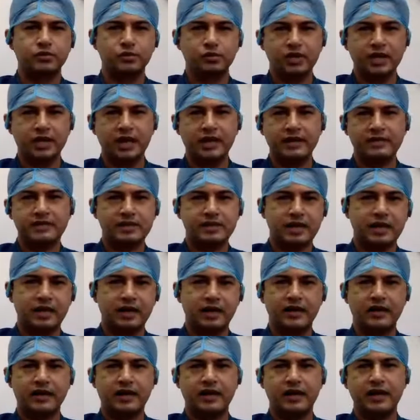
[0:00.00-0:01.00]
through that
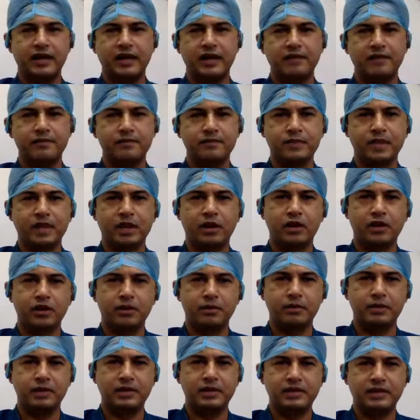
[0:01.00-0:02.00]
scar again, on
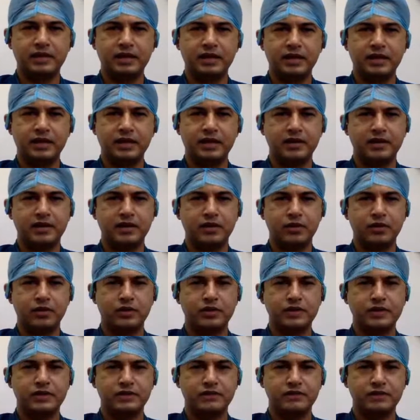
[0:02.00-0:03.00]
a beating heart
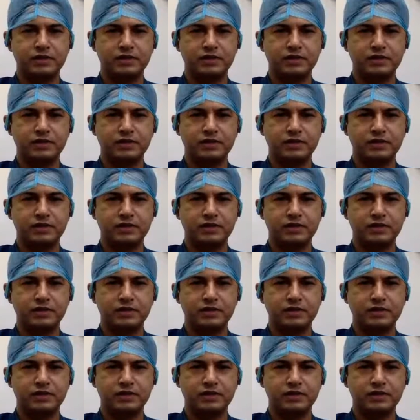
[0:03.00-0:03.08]
nowadays,